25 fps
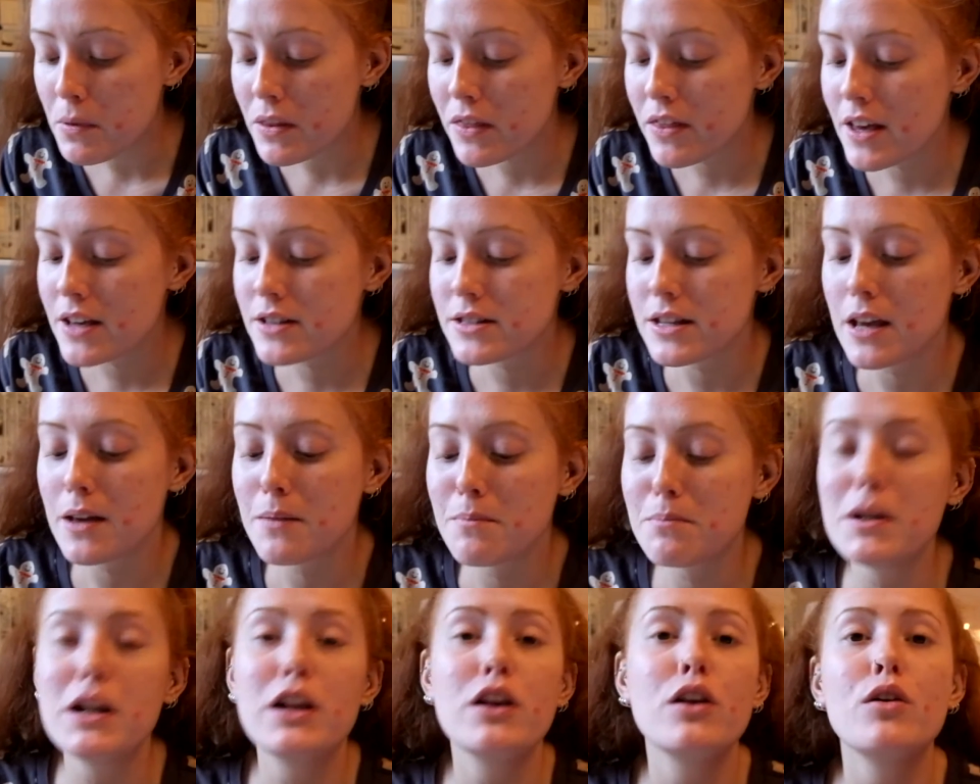But this,
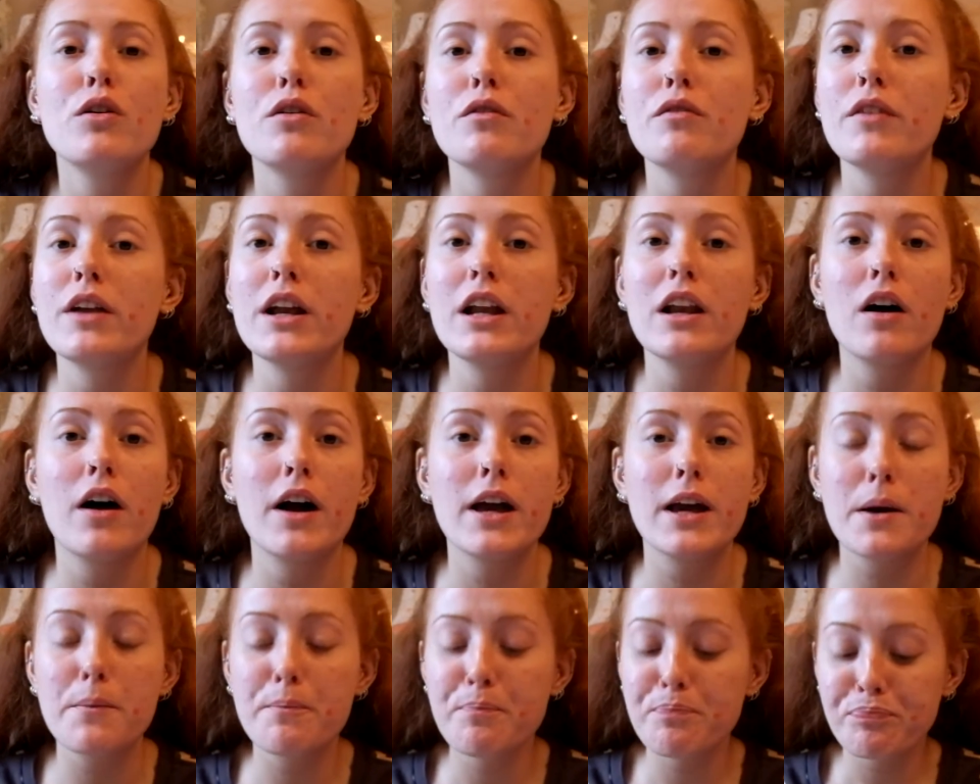it'd be lovely
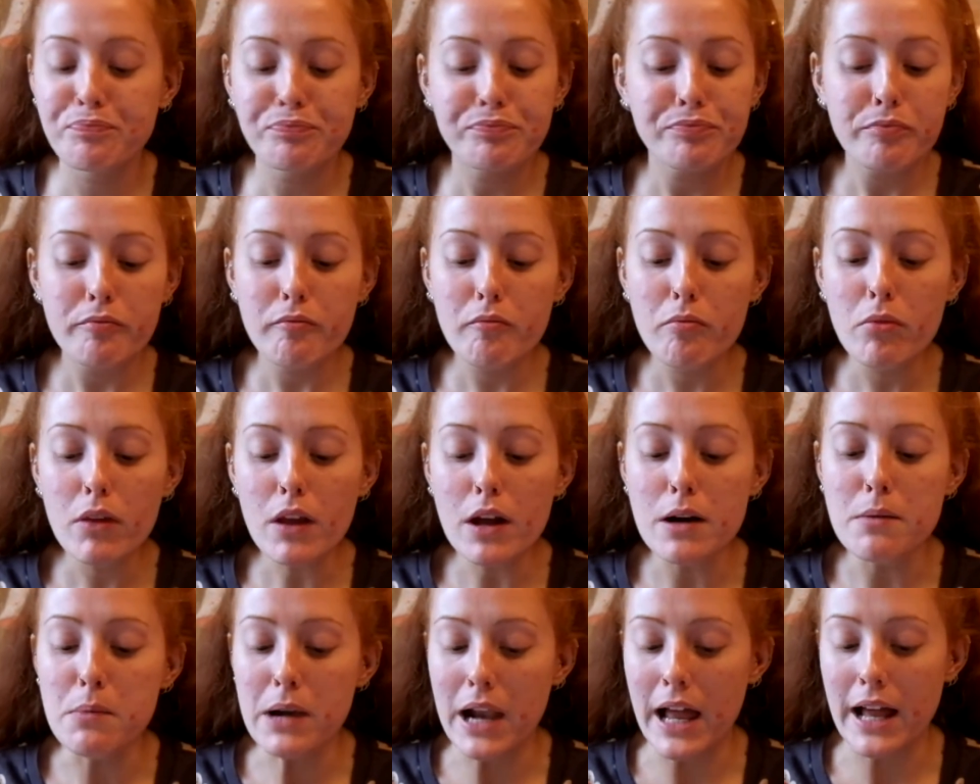like
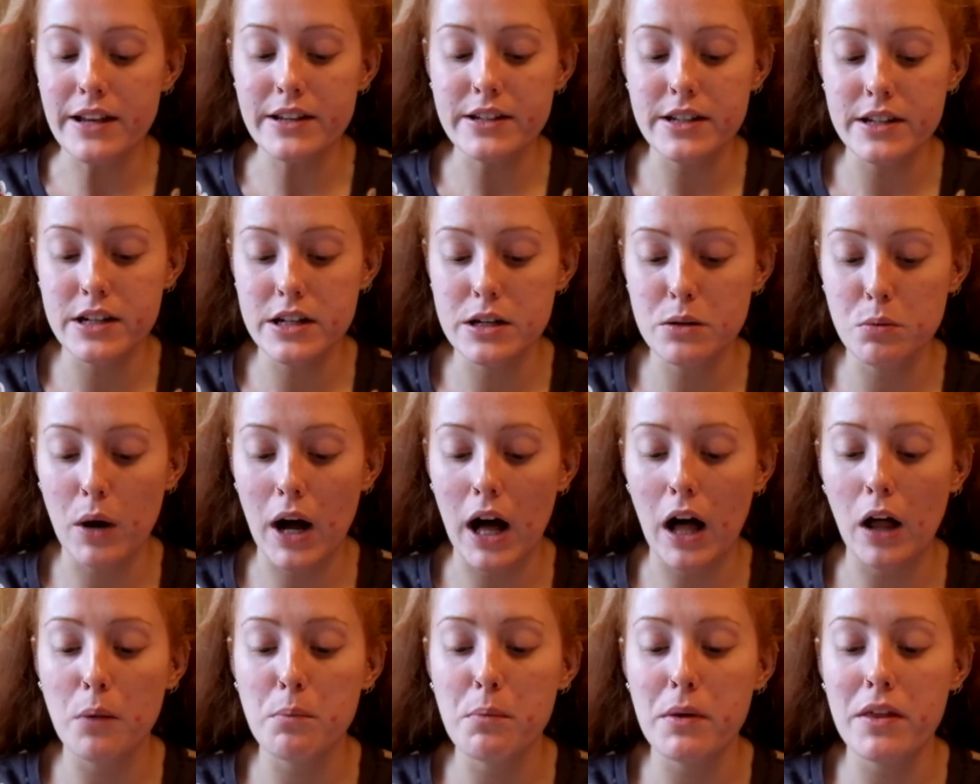blended as
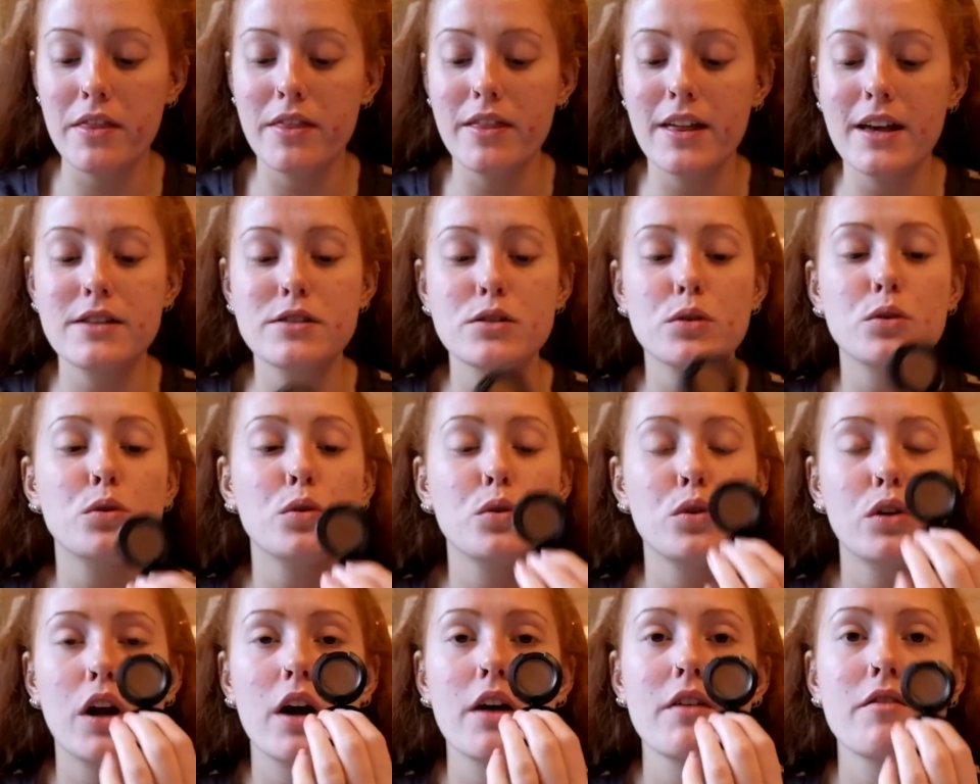well, but this
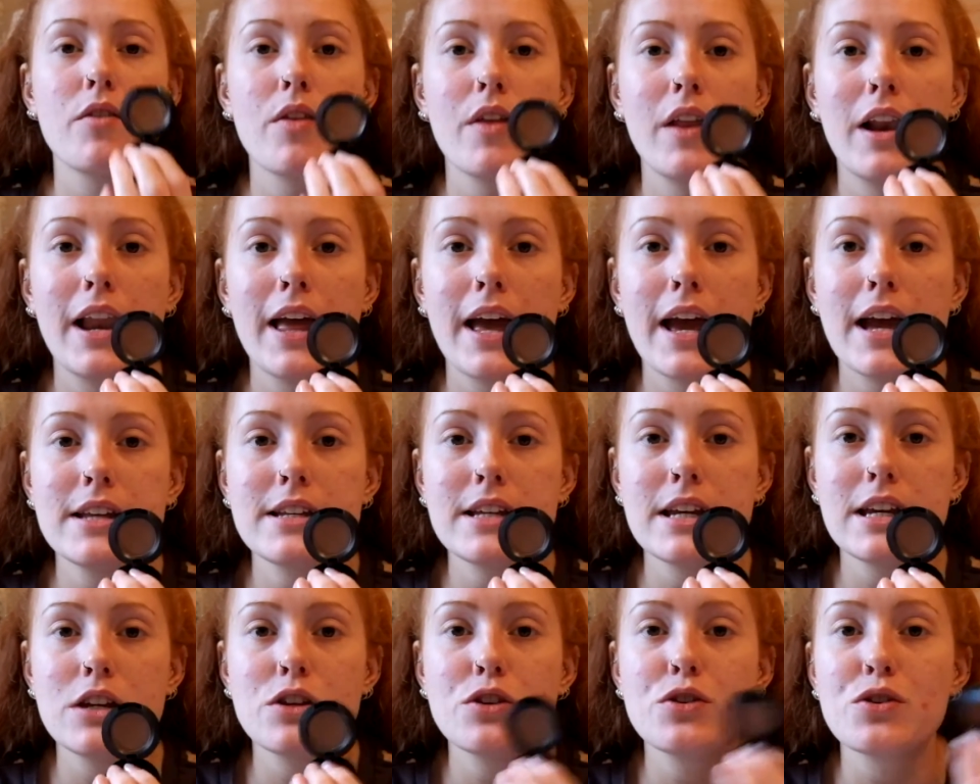all over the
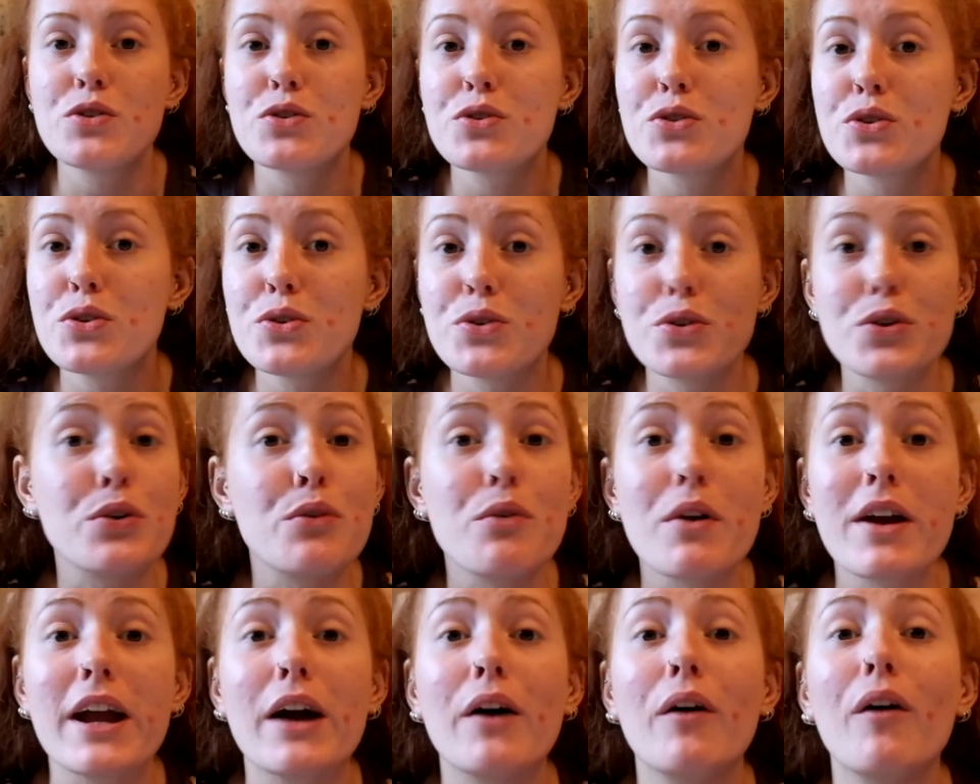lid is just
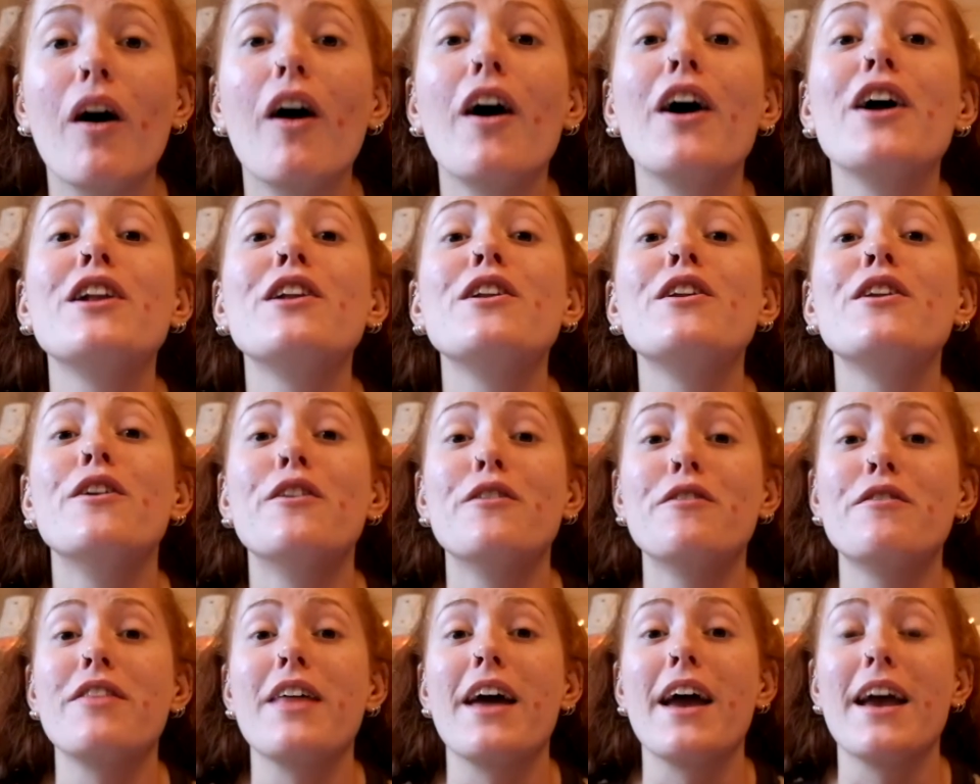unreal. I
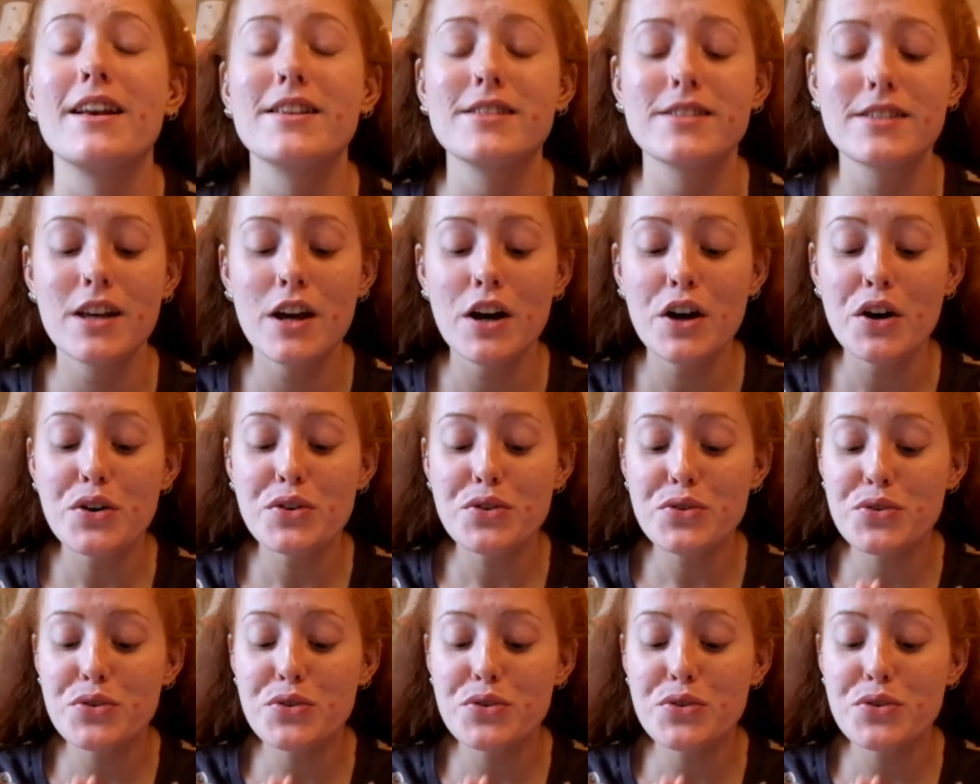love this.